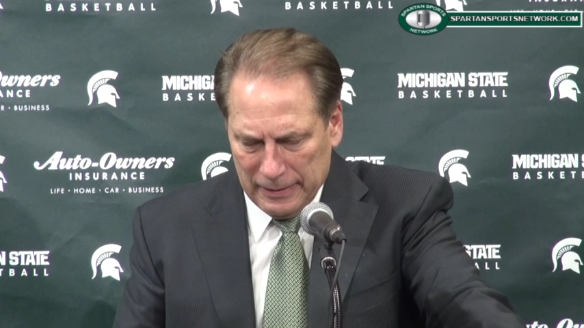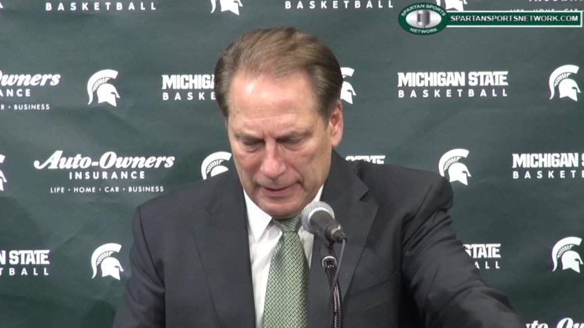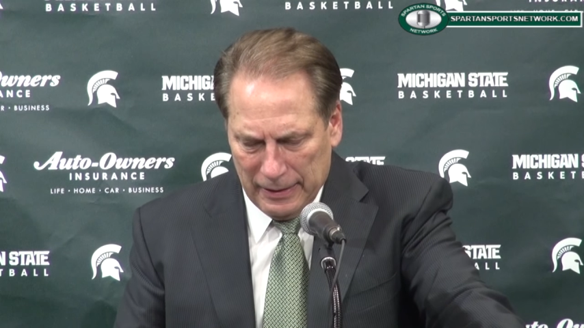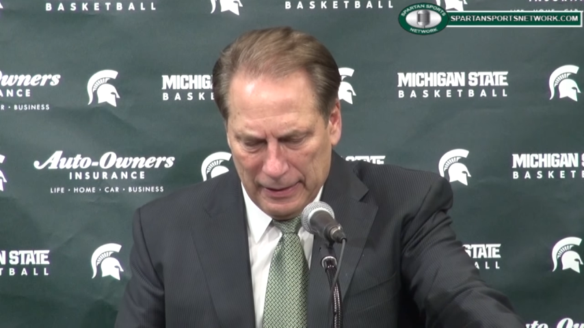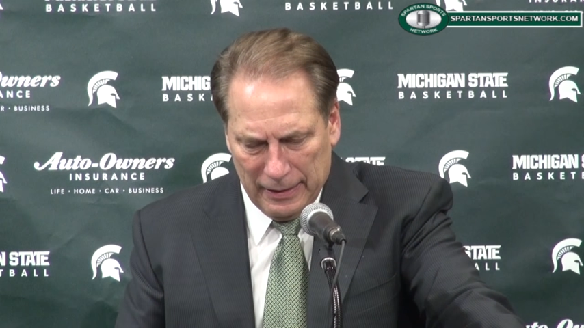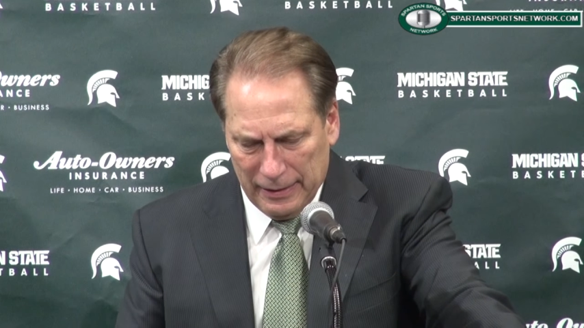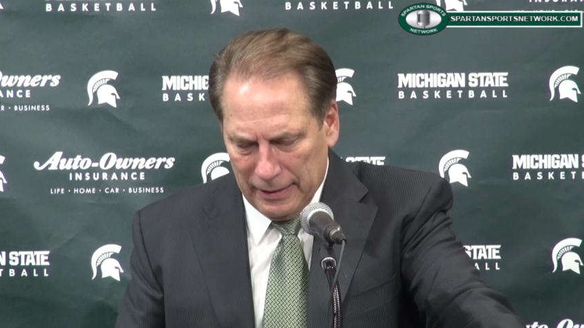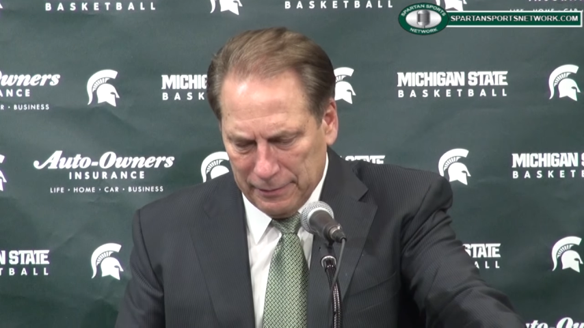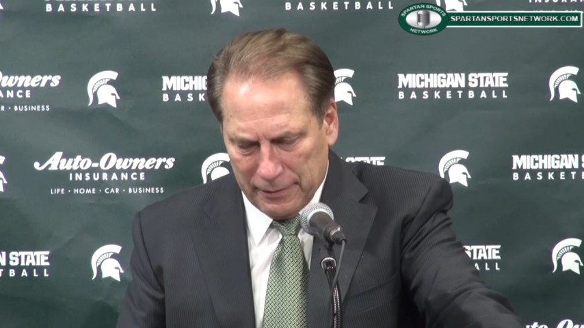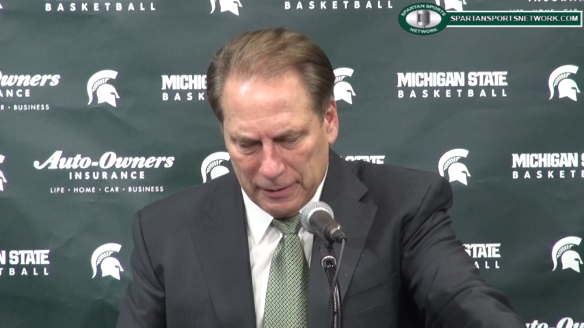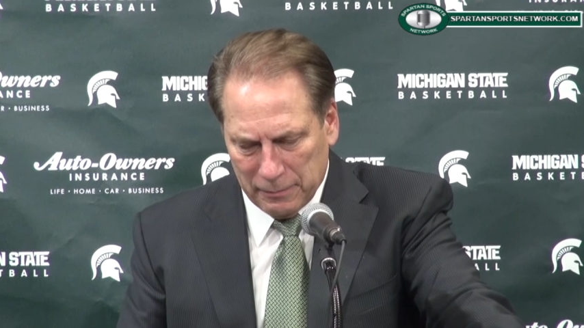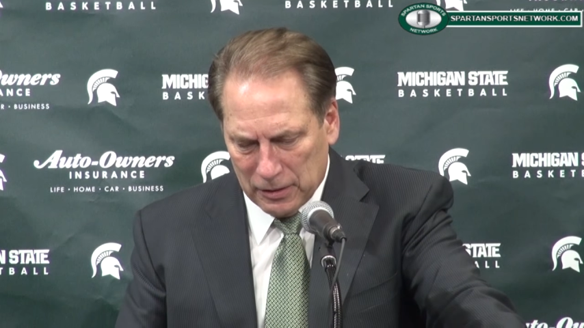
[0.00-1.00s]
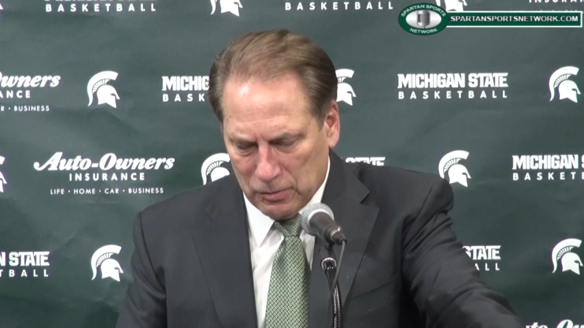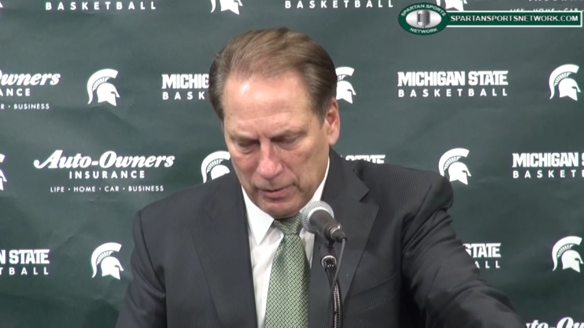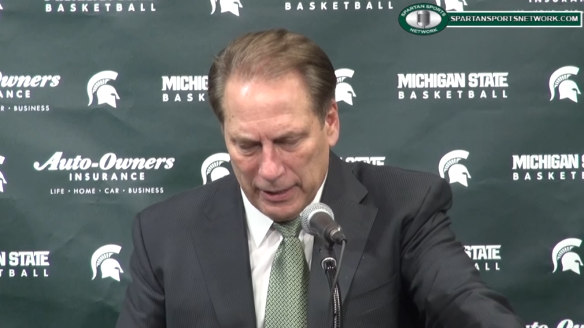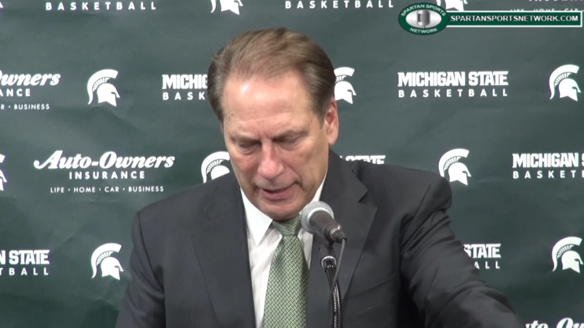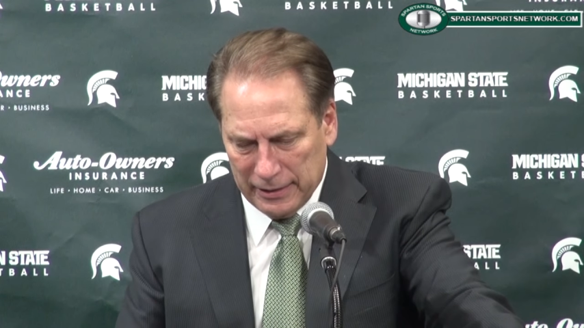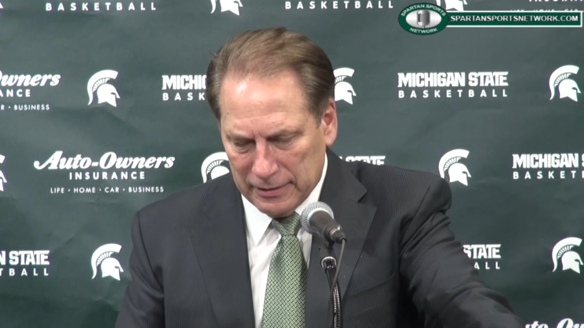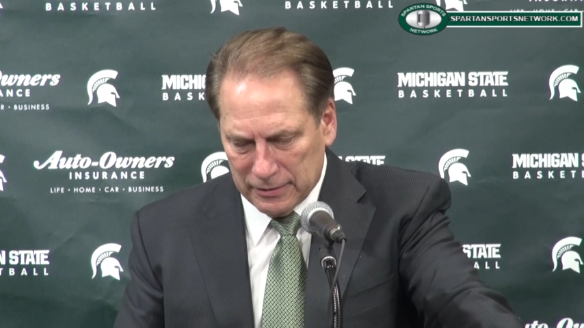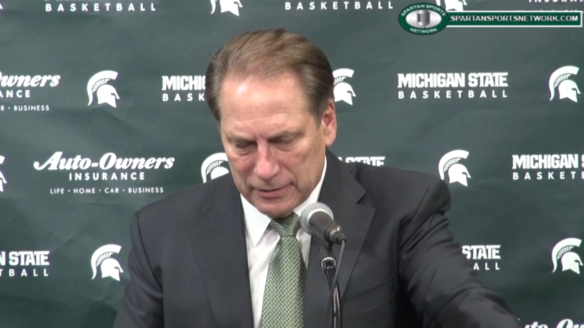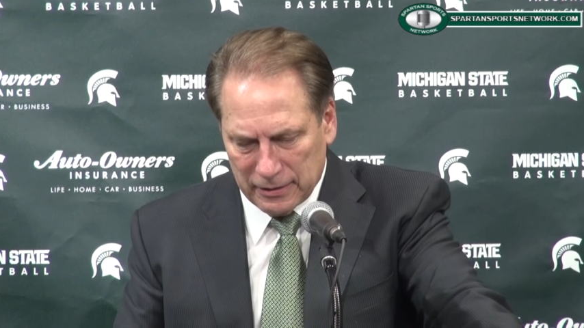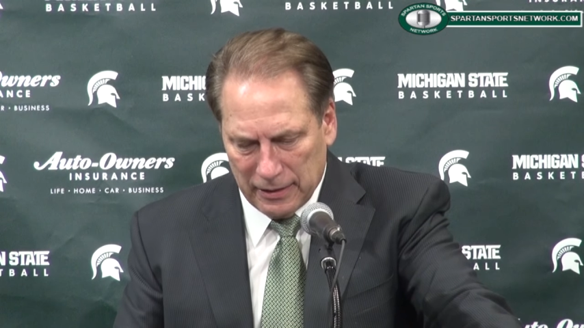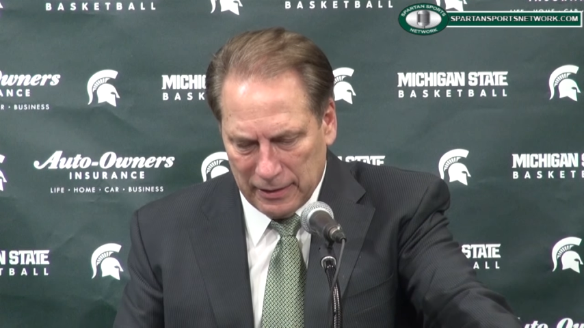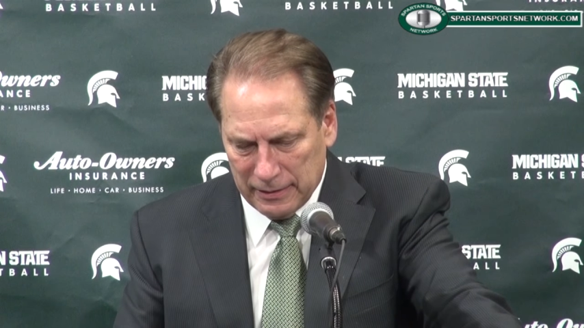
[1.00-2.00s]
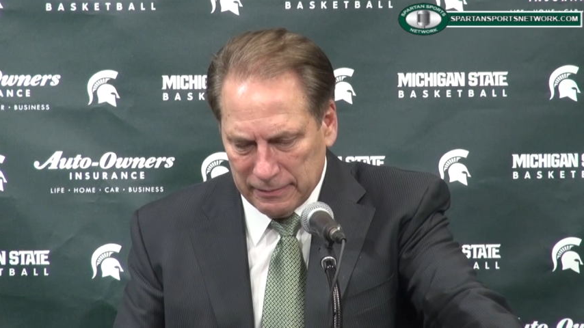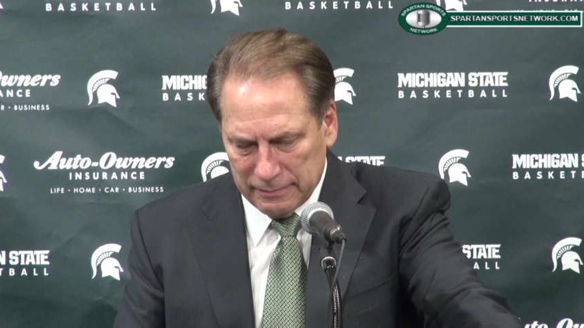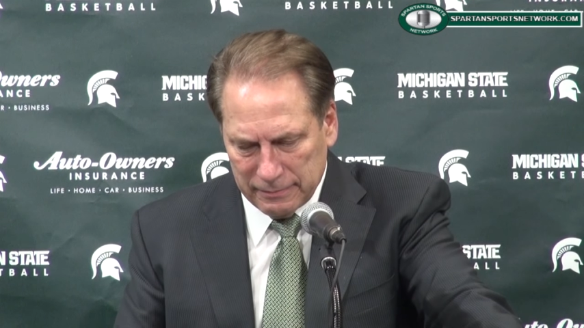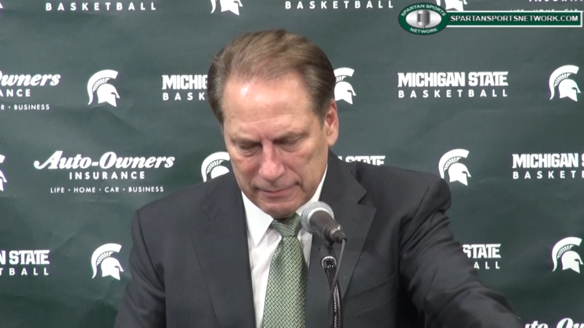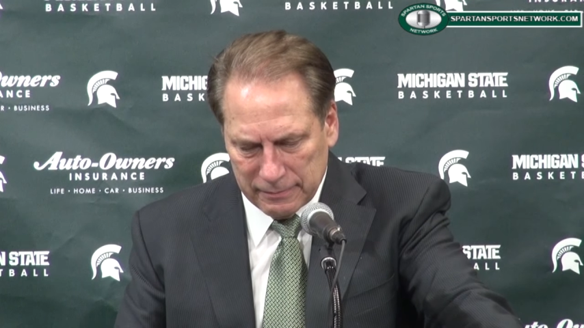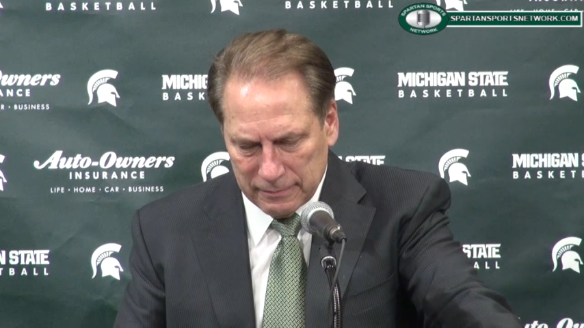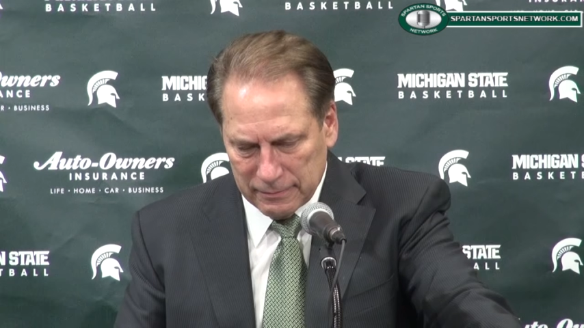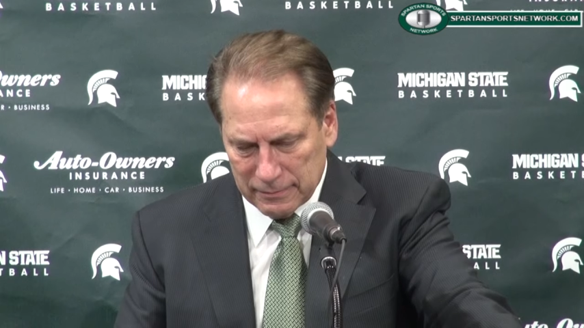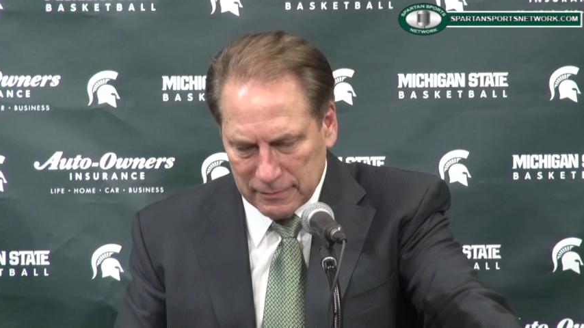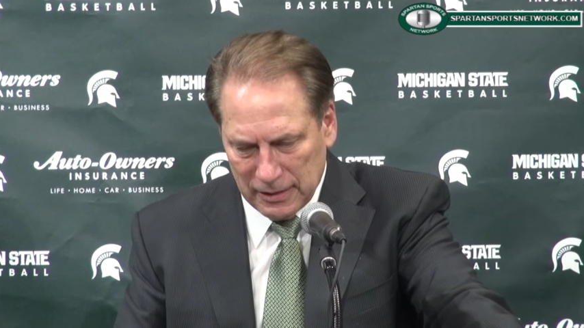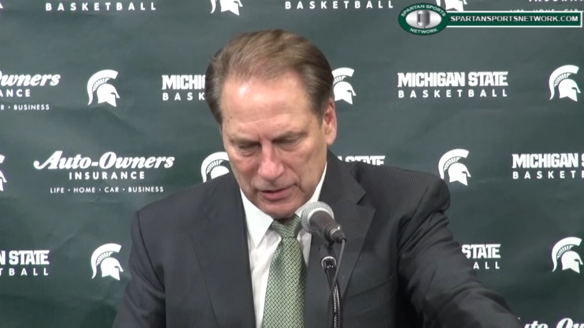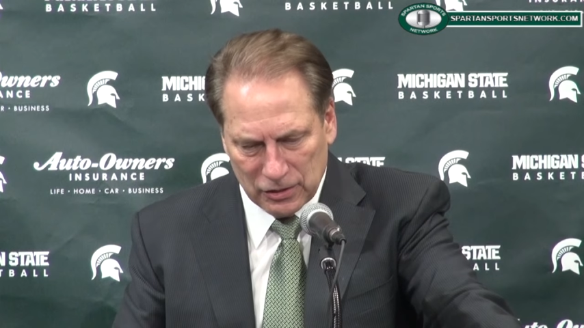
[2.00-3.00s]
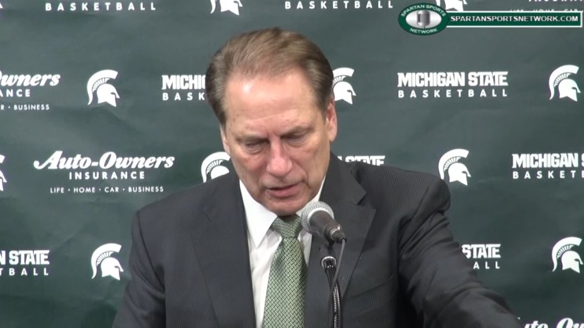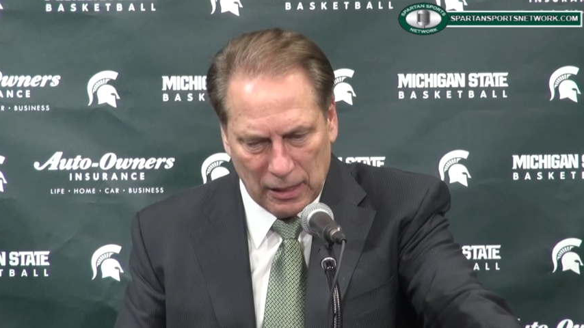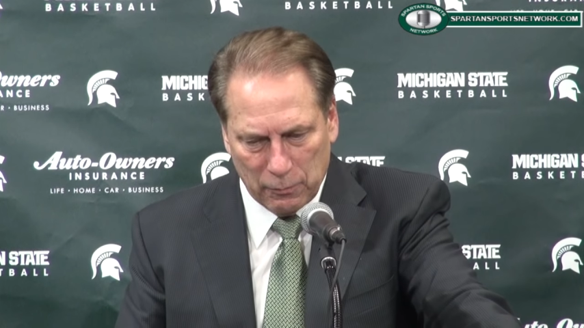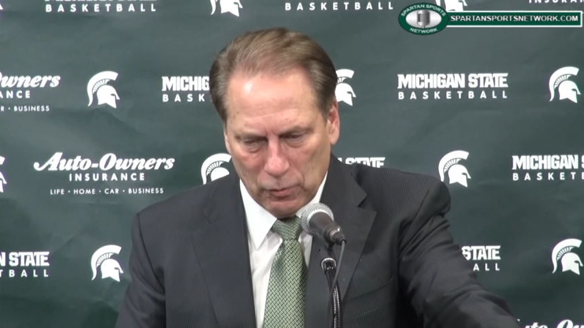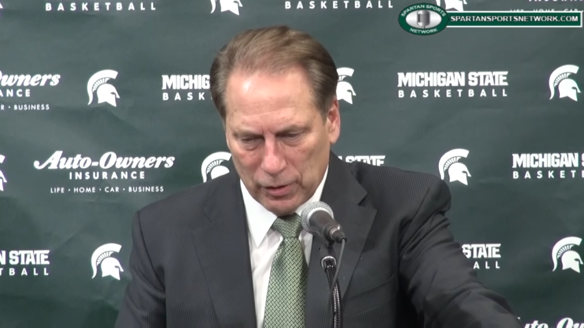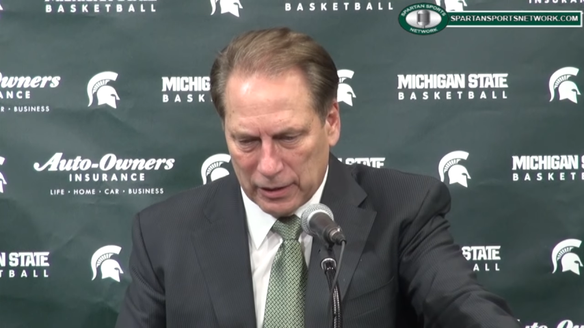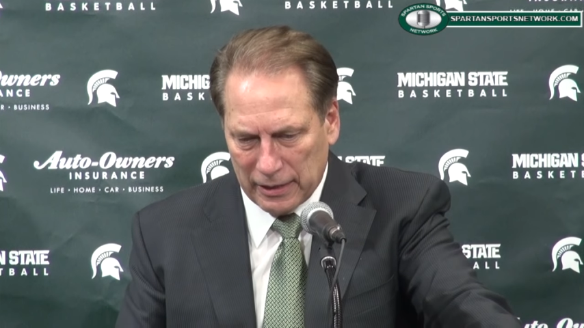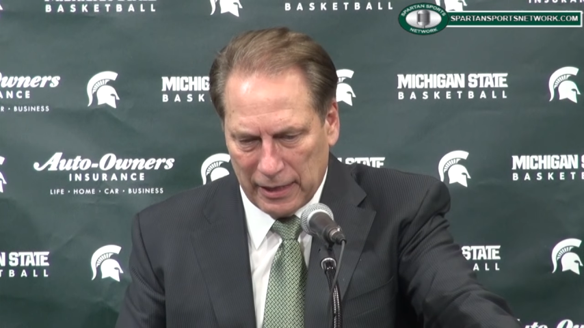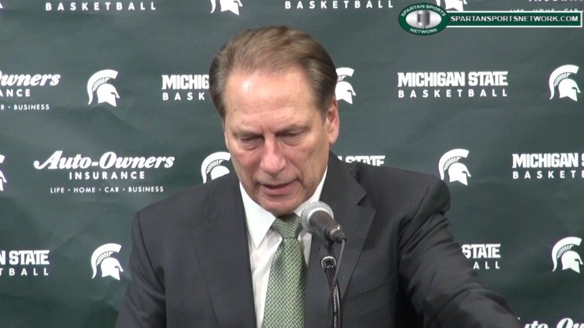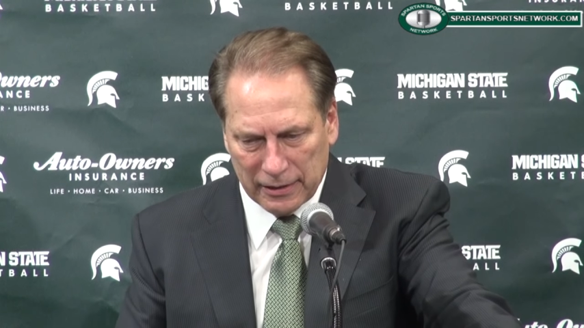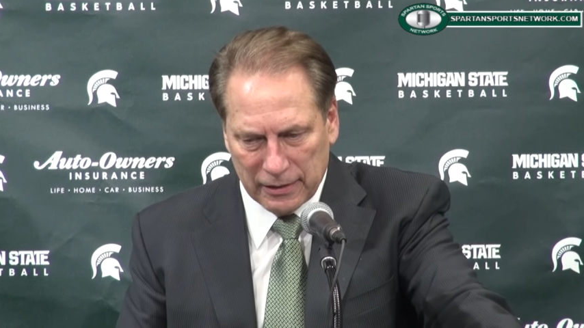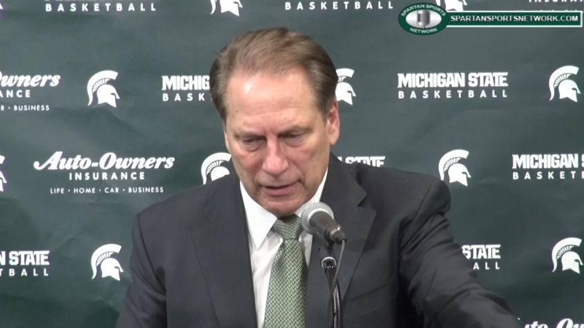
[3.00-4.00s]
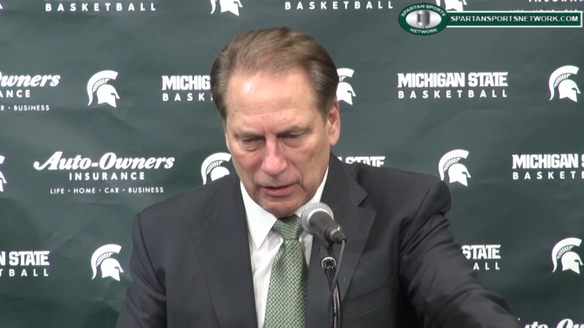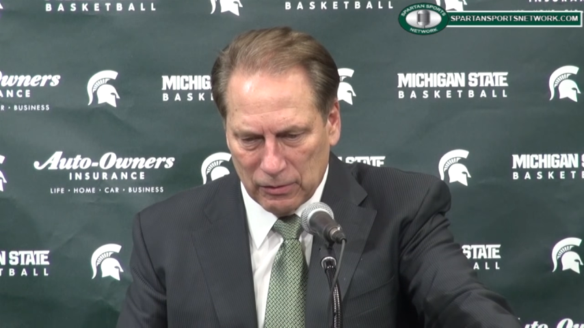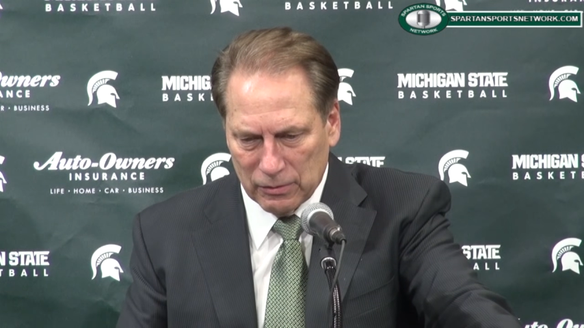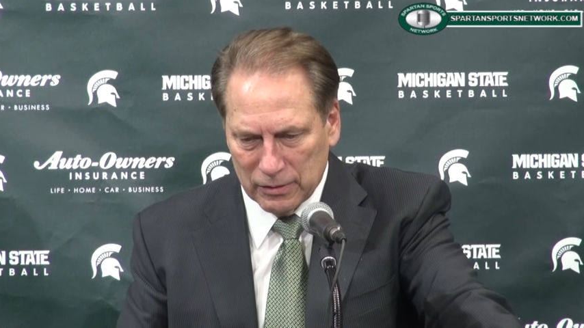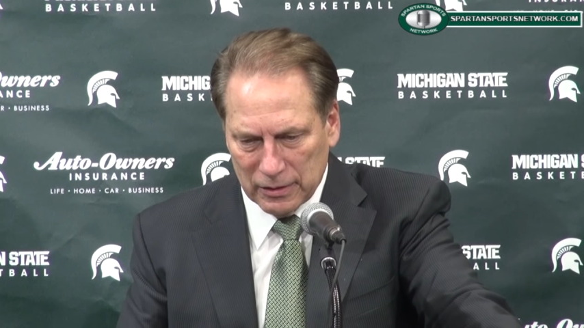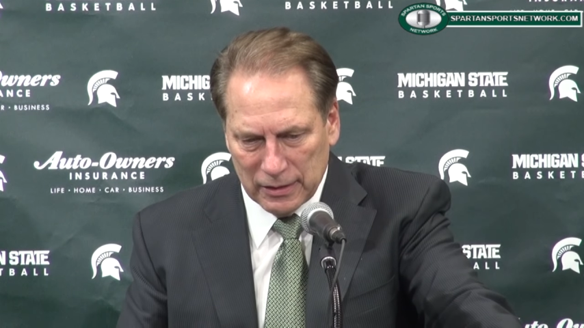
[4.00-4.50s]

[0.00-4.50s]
I think McQuaid is, he just kept working at it, you know.